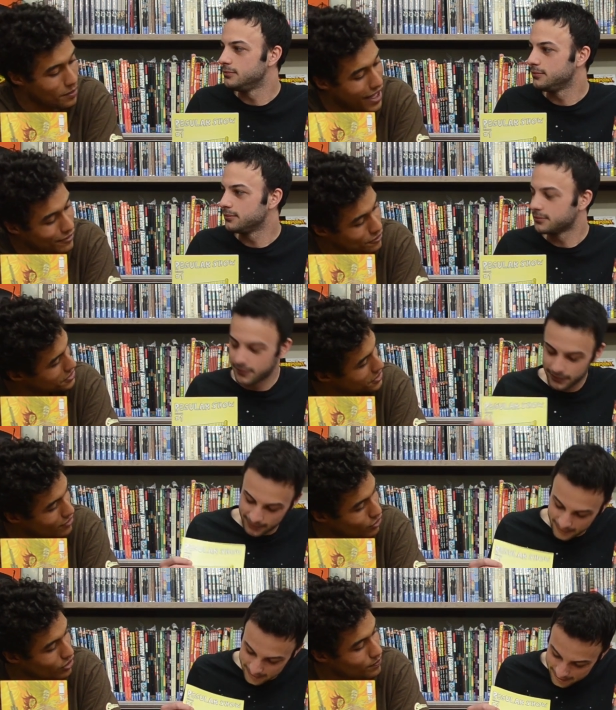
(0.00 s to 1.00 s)
Speaker 1: half to this
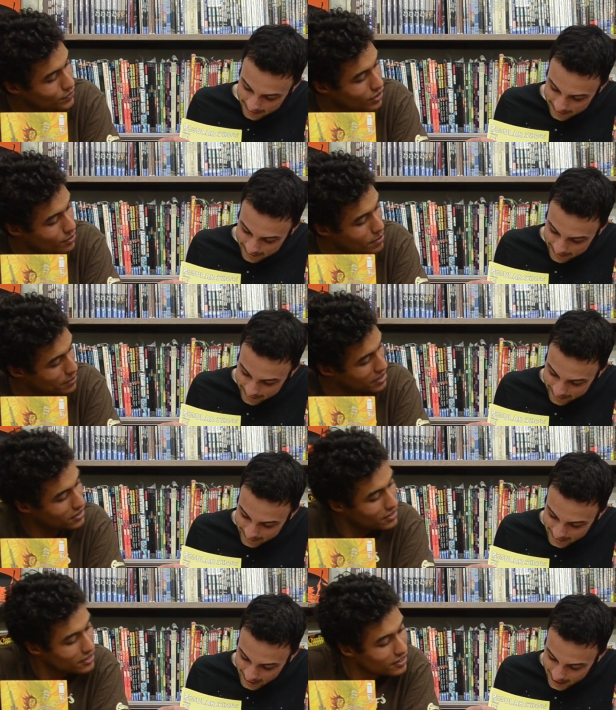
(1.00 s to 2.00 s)
cover, maybe.
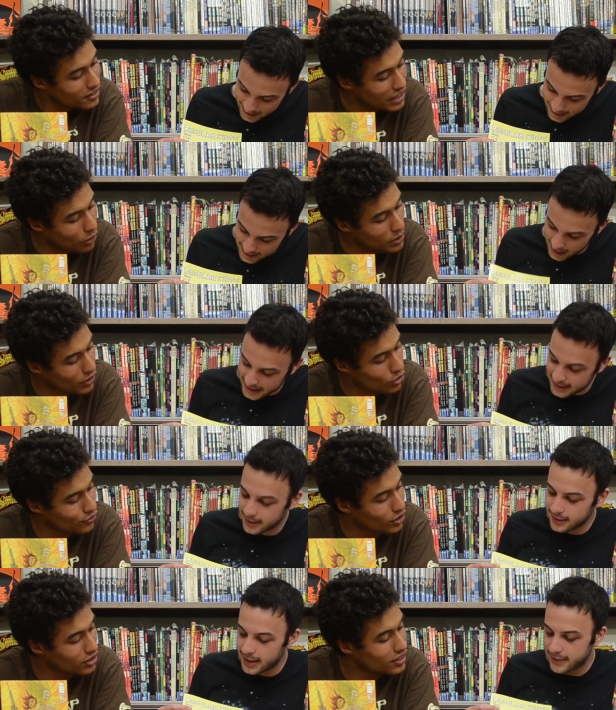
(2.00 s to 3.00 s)
That would now, be
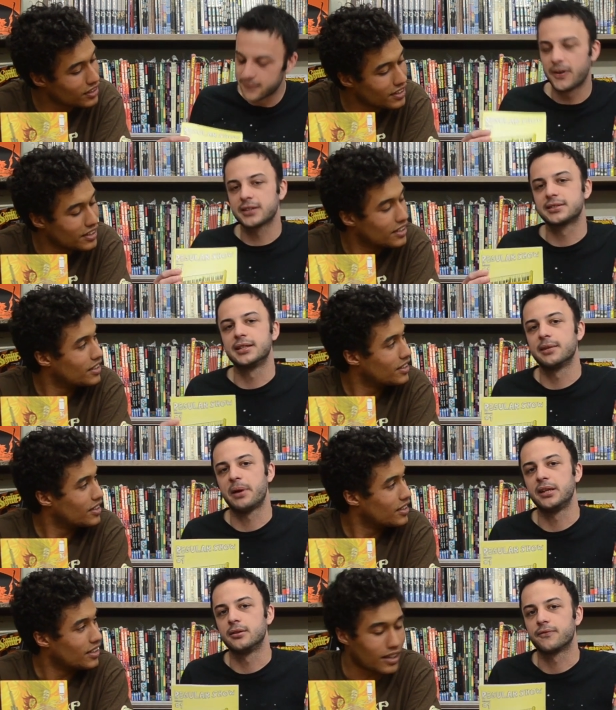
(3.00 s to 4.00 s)
wonderful. He,
Speaker 2: Nathan Fox didn't get
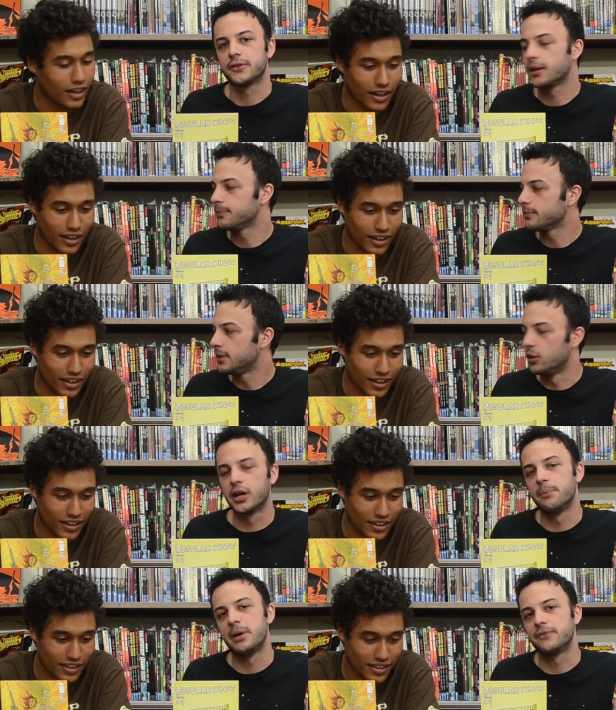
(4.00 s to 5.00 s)
paid enough for that. He only
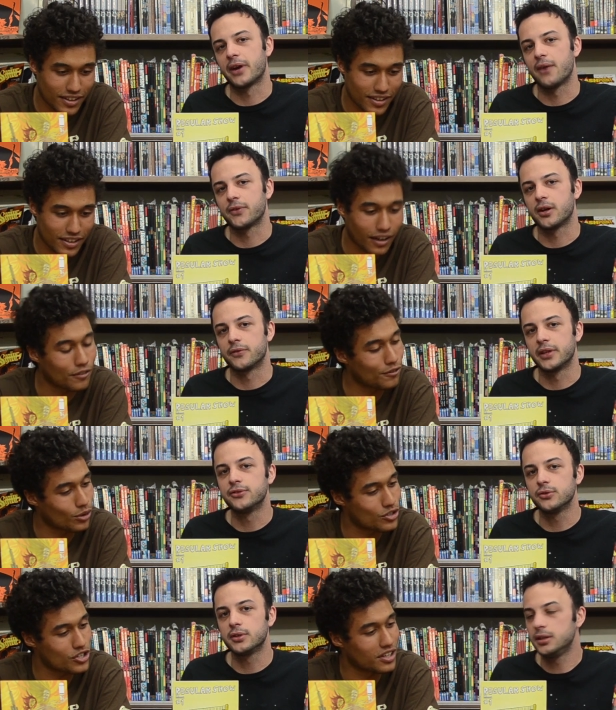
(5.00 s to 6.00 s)
got paid for half a cover.
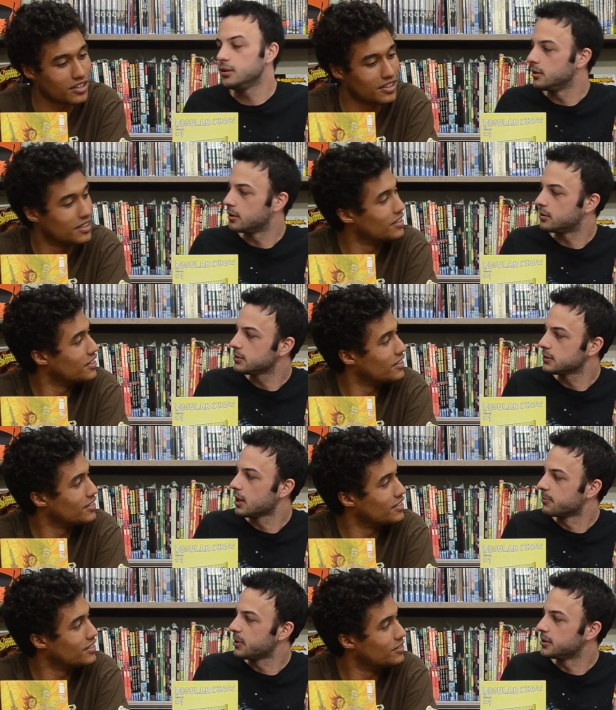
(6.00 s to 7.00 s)
That dude, he, you know, it's a
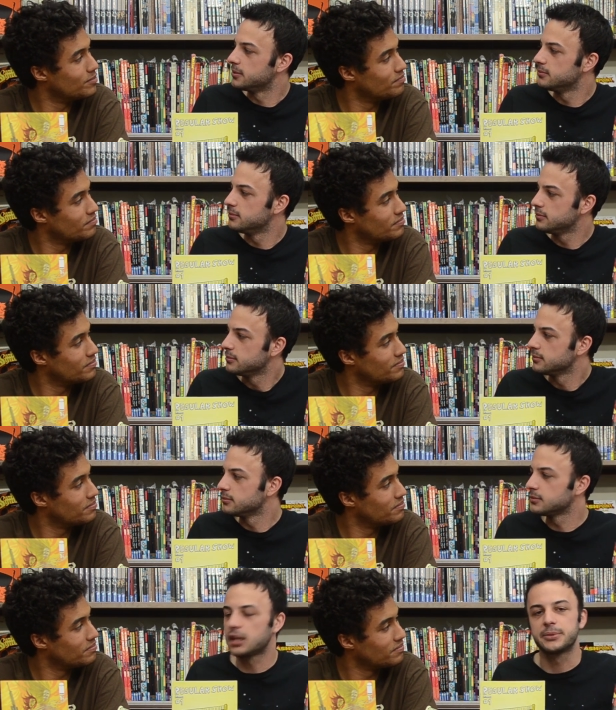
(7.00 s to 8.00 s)
lot of money
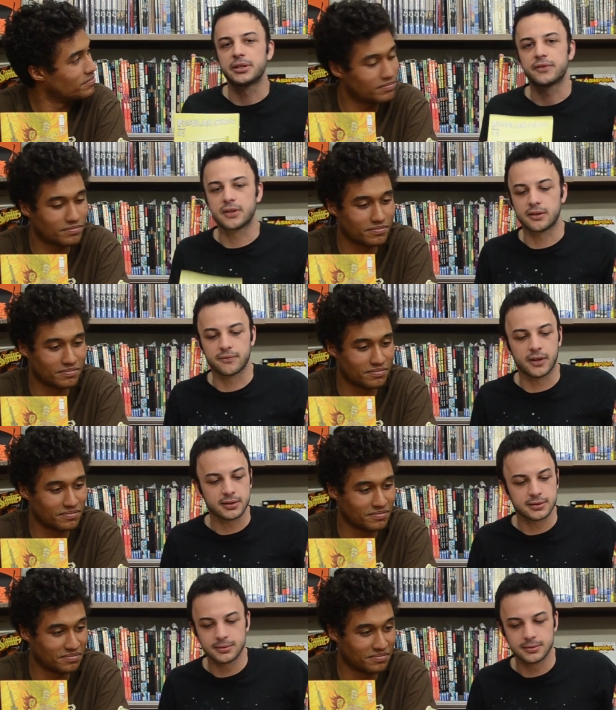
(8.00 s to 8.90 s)
lot of money for Nathan Fox.